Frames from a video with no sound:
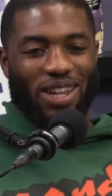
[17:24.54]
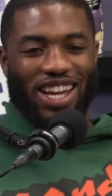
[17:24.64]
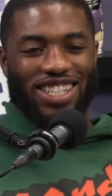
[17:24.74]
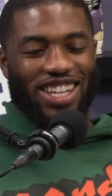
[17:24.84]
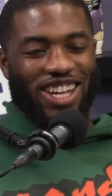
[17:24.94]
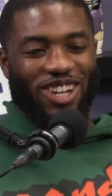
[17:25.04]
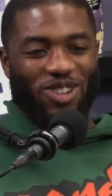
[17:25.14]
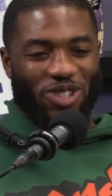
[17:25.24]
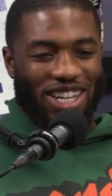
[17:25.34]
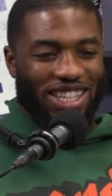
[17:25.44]
like I said, I
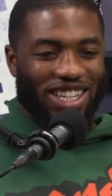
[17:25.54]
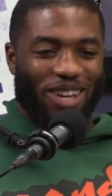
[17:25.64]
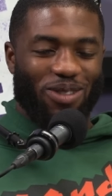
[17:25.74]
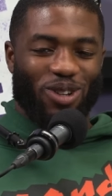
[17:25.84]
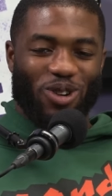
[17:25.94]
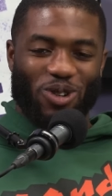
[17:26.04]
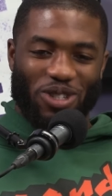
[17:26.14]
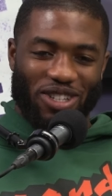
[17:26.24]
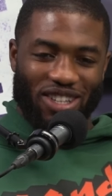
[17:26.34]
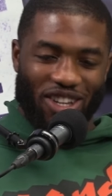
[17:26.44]
always like to keep the
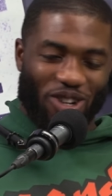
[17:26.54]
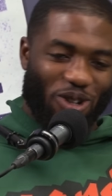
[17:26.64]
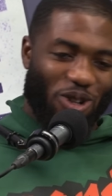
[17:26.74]
goals, you know,